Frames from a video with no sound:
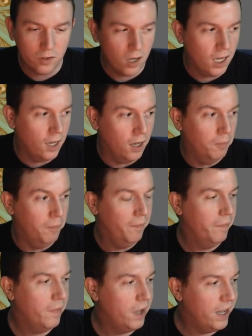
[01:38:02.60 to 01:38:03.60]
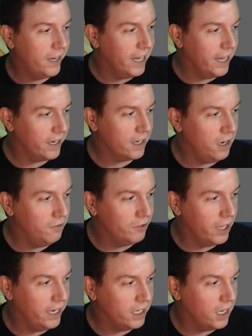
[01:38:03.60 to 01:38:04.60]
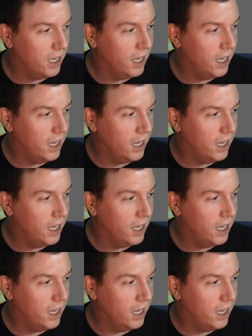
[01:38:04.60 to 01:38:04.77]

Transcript: I get kind of like